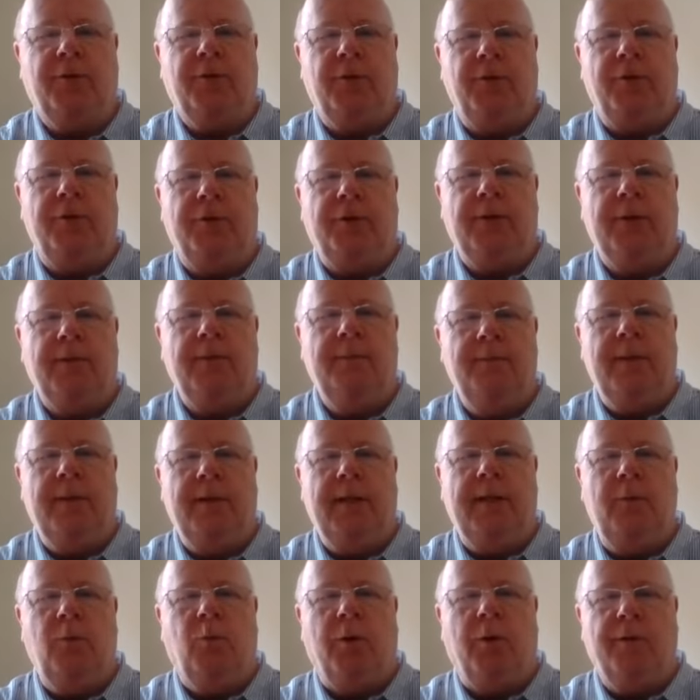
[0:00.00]
truth
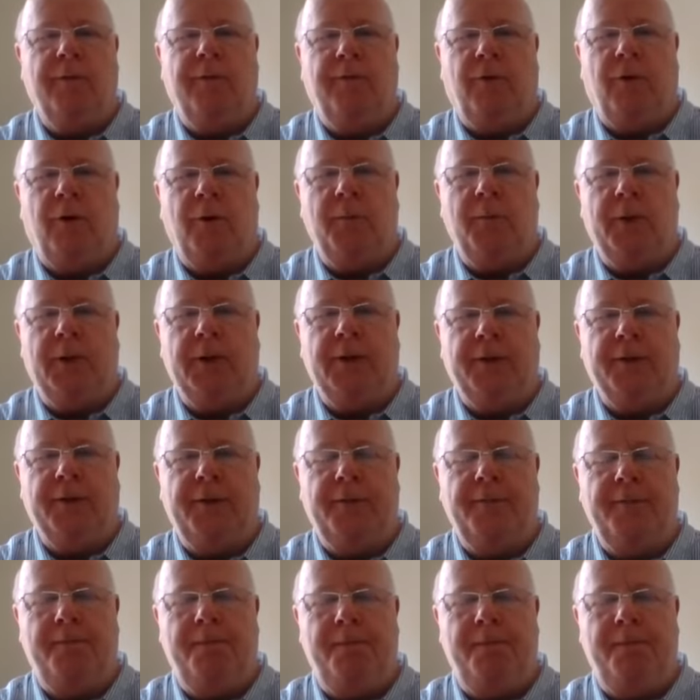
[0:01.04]
in one form or another.